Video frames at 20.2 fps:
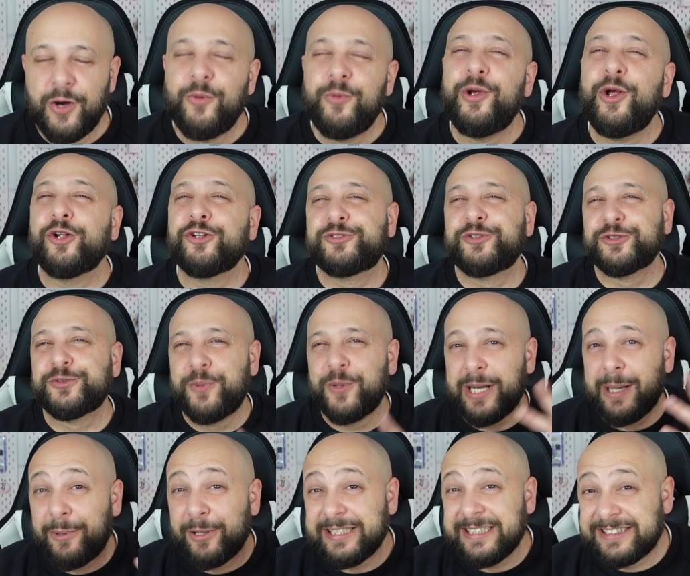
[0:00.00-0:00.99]
We also spoke
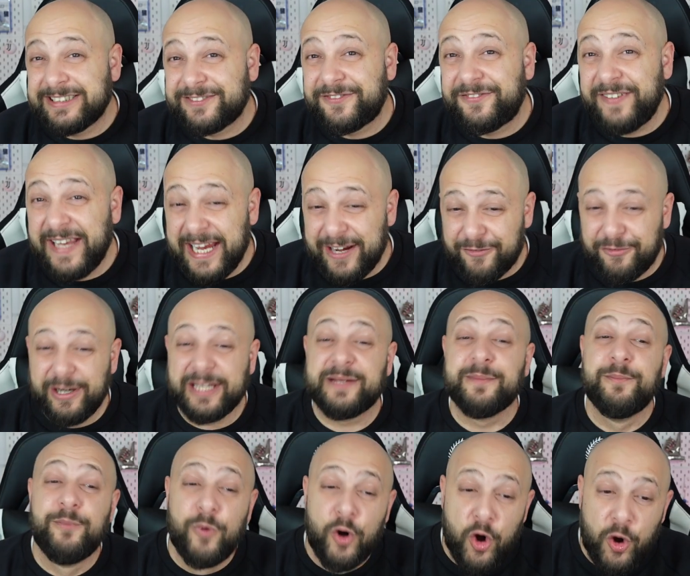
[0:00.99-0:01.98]
about his favorite
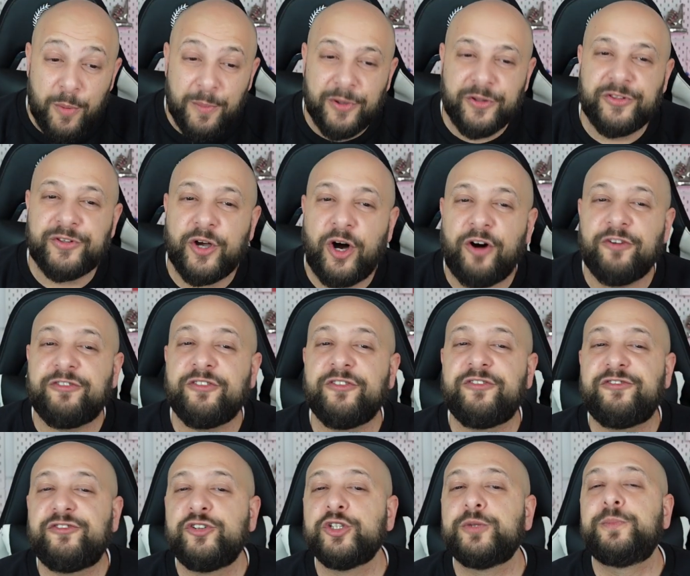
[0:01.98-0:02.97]
moment of
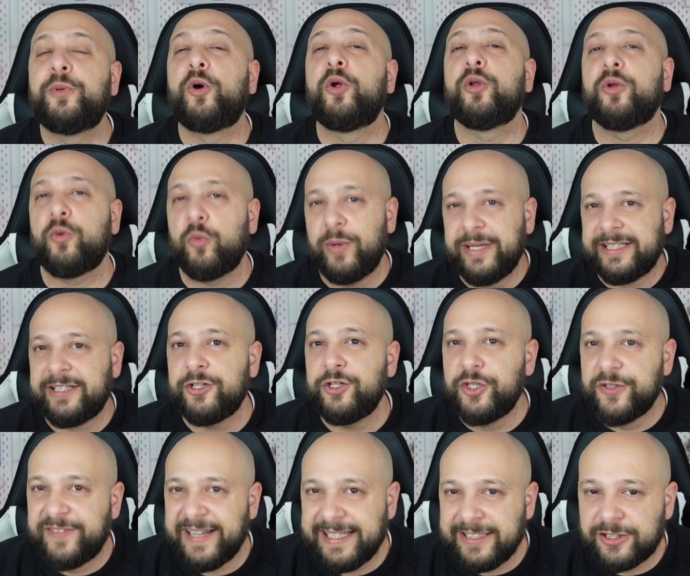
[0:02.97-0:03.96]
football with
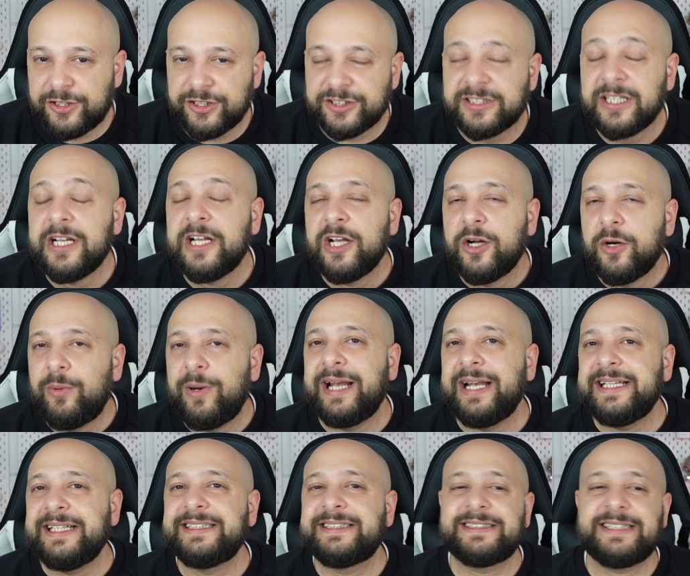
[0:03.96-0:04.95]
Juventus. Well,
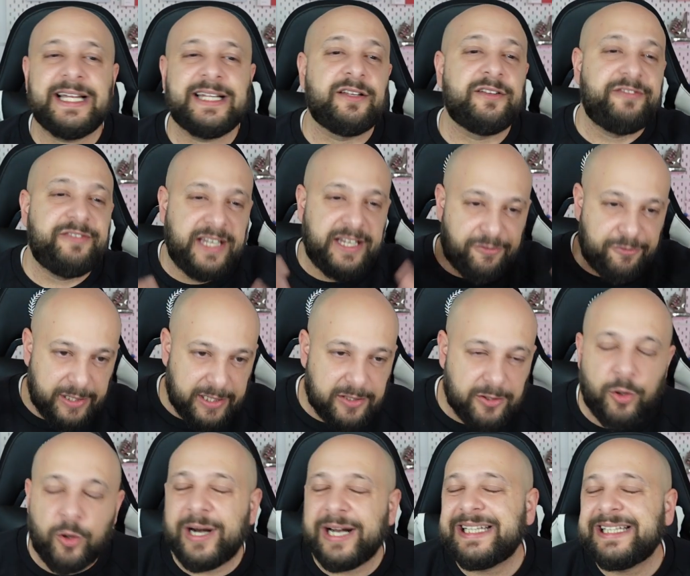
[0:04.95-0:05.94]
he said favorite,
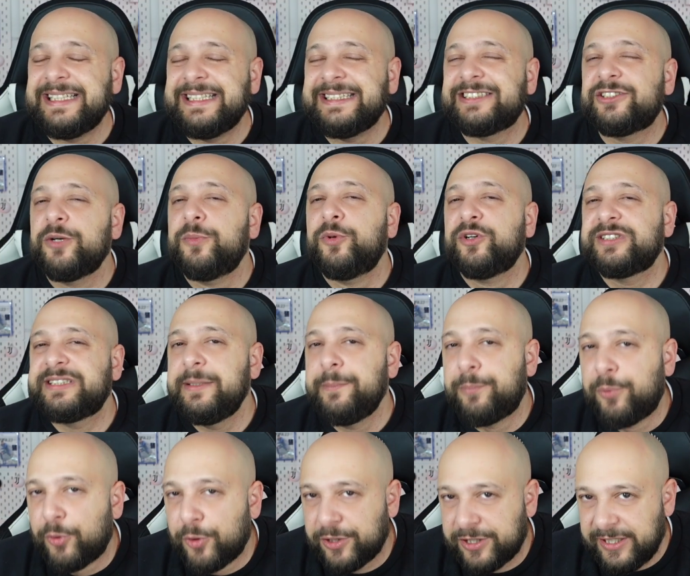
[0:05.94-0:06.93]
or at least the most
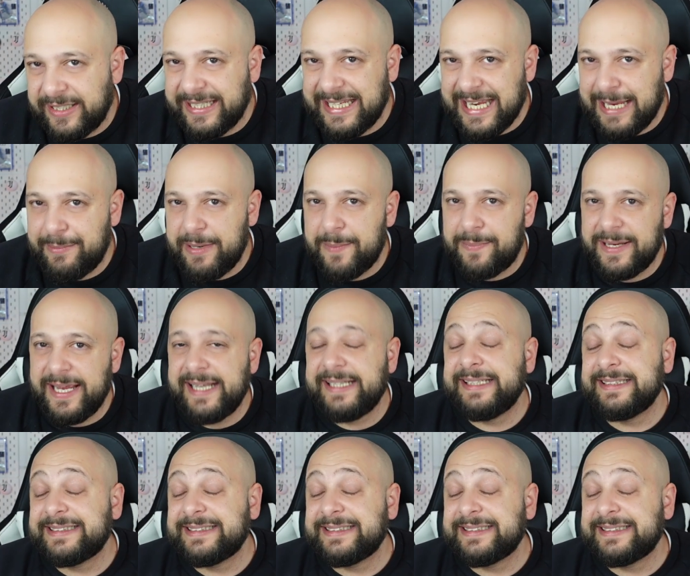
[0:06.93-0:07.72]
important game he played.